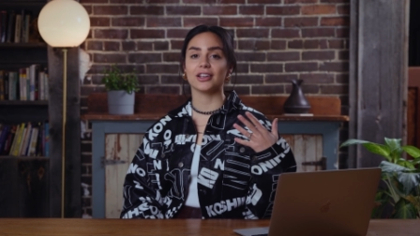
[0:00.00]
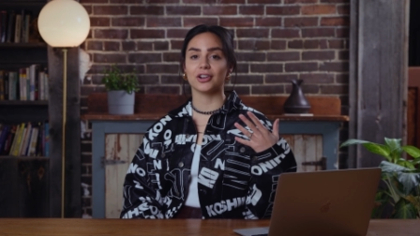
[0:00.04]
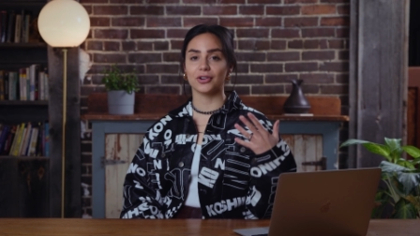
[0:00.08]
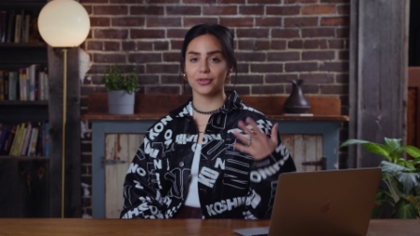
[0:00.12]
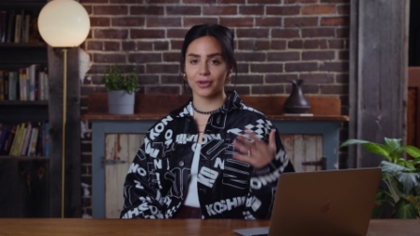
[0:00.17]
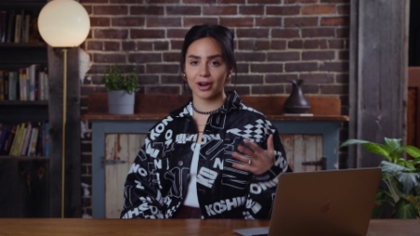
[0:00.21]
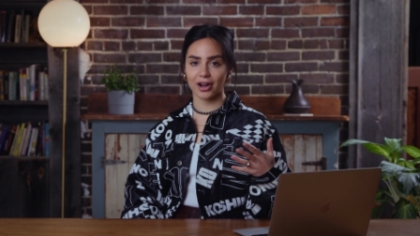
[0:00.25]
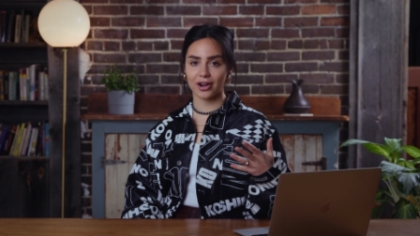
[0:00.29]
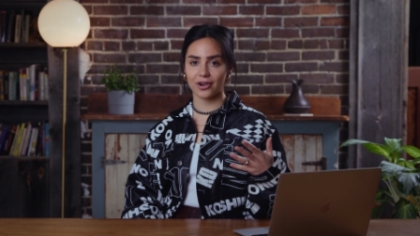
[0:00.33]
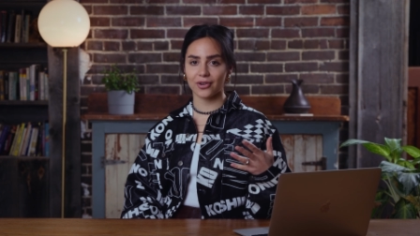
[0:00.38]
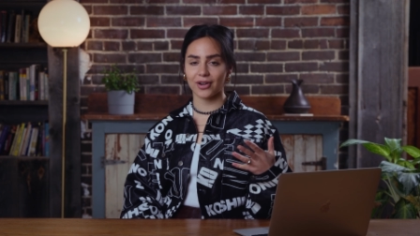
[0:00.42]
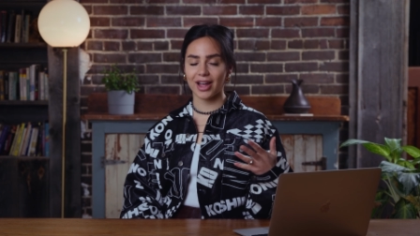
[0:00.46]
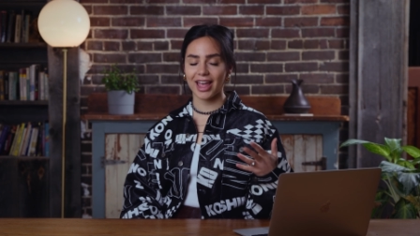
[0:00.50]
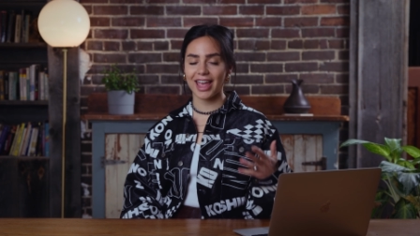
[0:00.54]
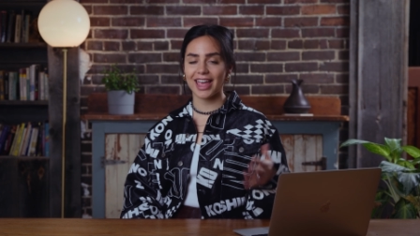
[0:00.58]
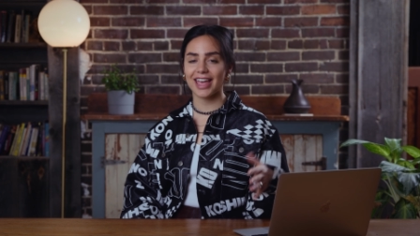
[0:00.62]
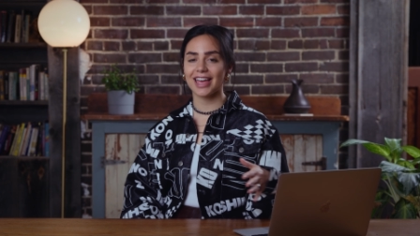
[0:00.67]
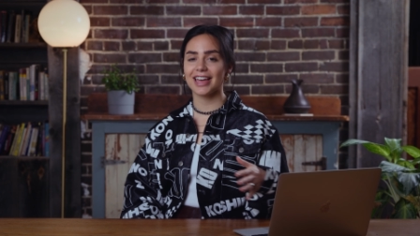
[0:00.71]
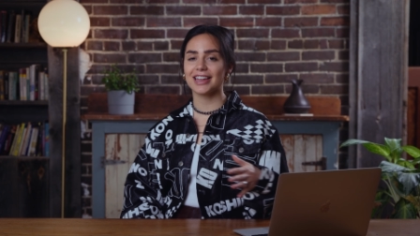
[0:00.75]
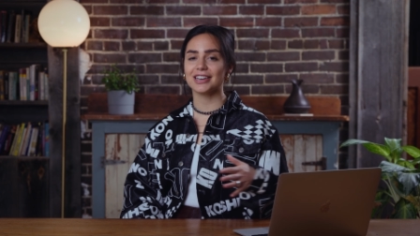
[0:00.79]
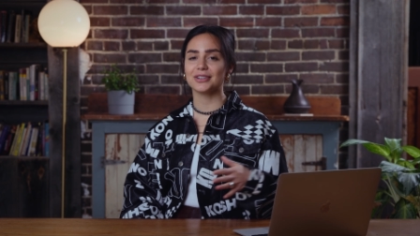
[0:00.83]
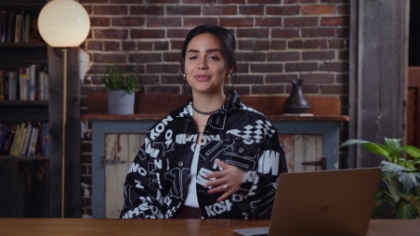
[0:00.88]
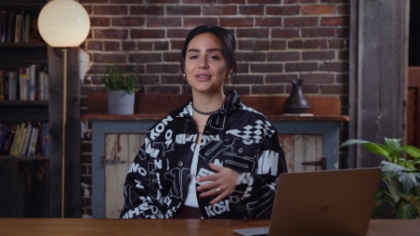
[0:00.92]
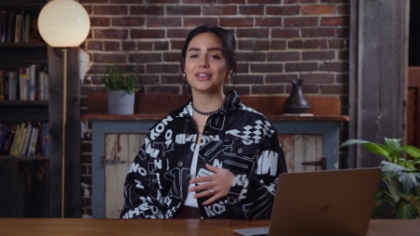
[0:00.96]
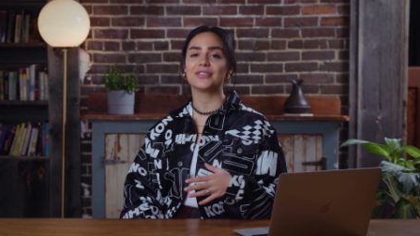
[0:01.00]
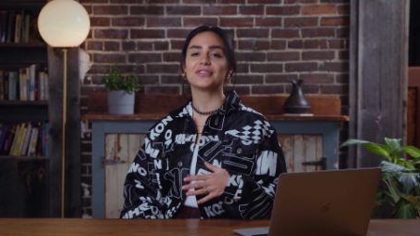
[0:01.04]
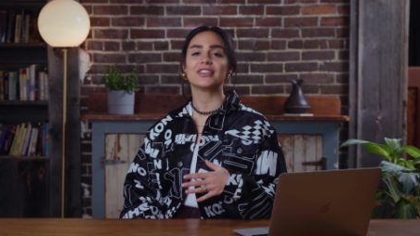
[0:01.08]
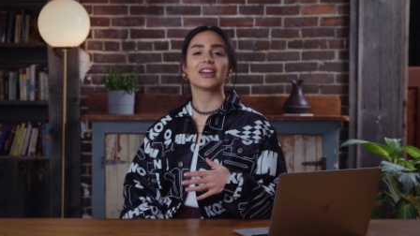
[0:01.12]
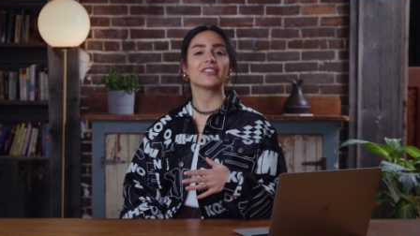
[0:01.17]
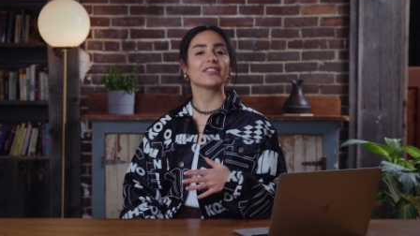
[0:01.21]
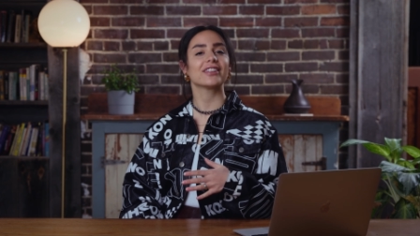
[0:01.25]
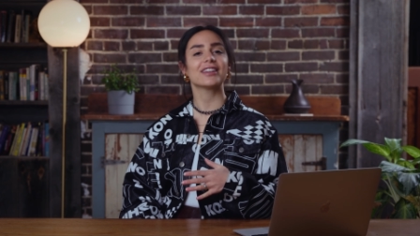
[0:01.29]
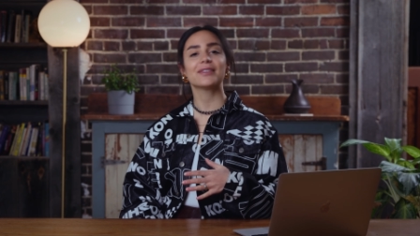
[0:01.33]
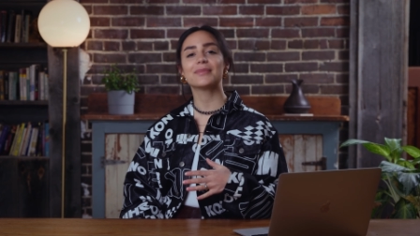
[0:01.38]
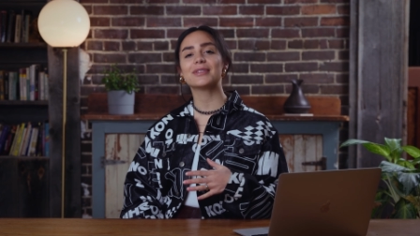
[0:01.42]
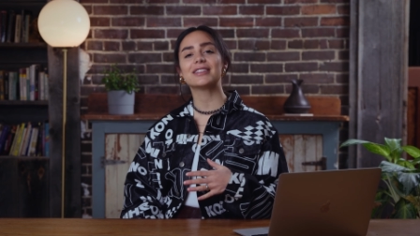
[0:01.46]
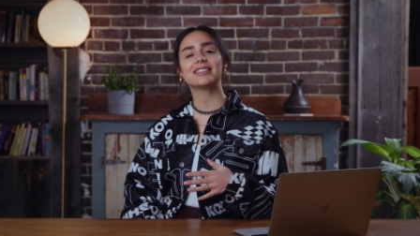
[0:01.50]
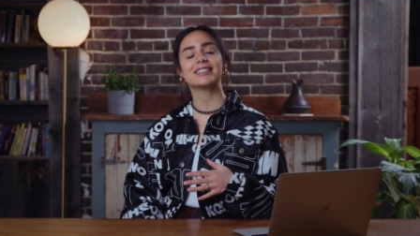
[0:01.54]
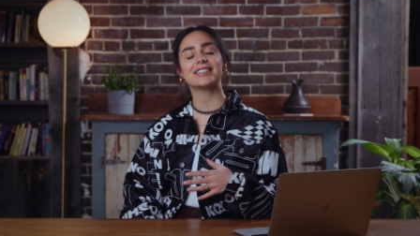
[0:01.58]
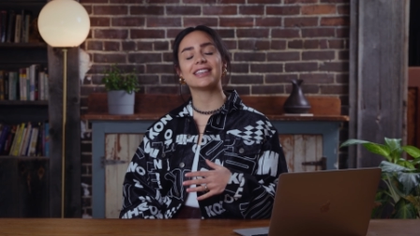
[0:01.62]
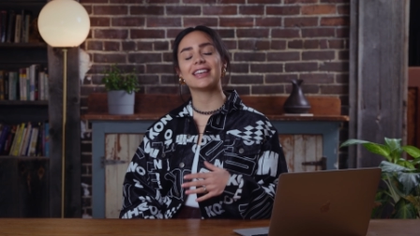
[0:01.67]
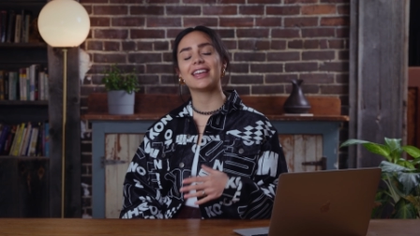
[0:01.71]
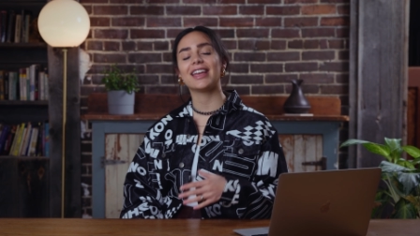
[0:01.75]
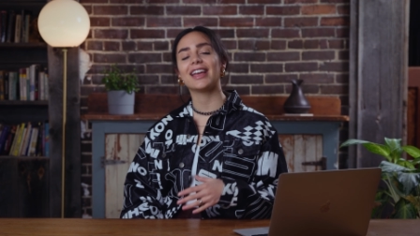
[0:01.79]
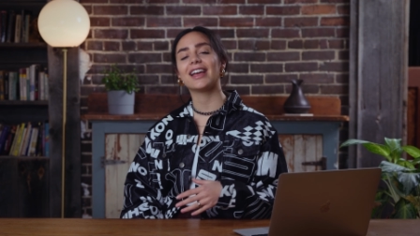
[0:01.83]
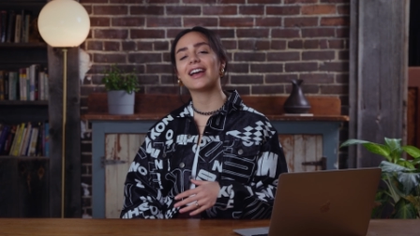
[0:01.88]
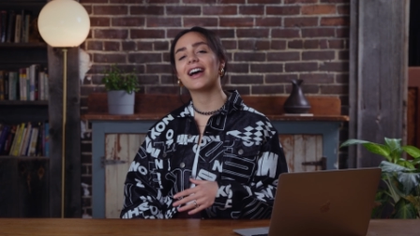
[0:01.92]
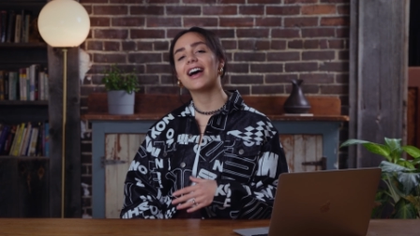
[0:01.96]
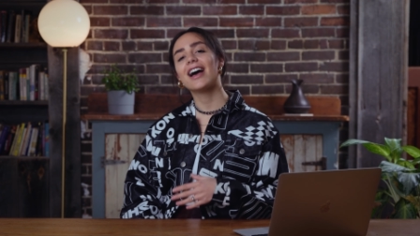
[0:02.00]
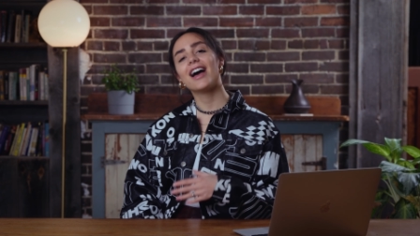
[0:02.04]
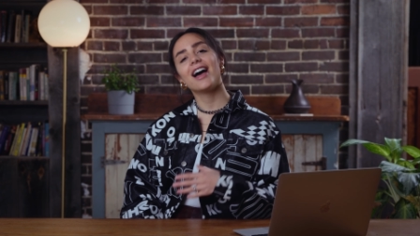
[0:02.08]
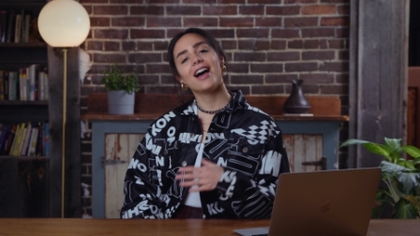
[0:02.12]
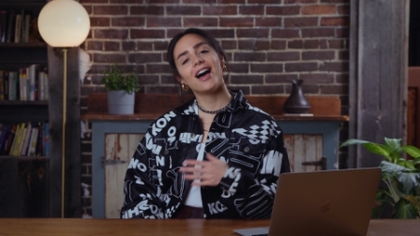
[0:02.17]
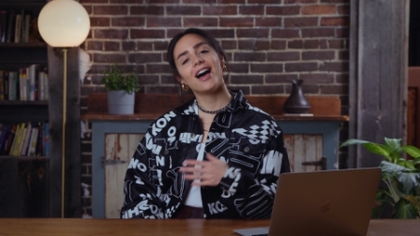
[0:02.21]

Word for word: grow. And we've definitely been seeing